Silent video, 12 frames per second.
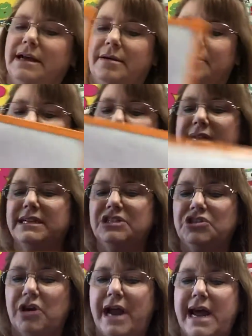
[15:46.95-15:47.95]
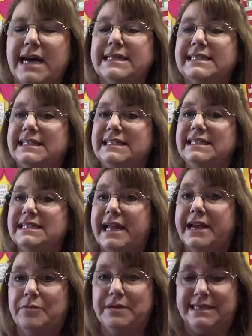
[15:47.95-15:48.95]
practice your X's
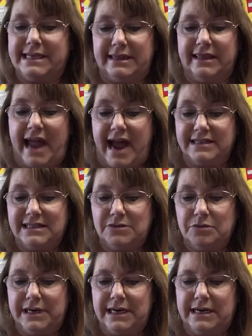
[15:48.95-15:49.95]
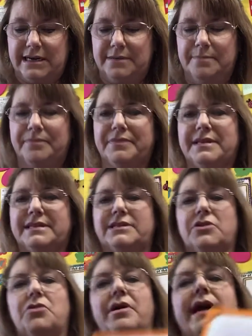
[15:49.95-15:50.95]
like we did last week.
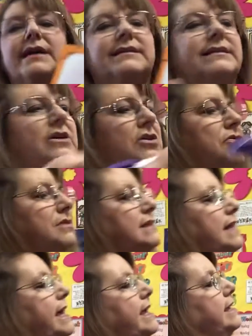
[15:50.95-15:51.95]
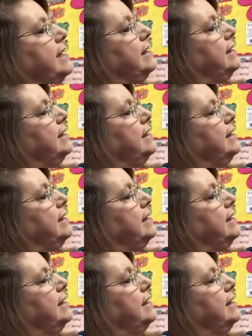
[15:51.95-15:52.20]
So X goes like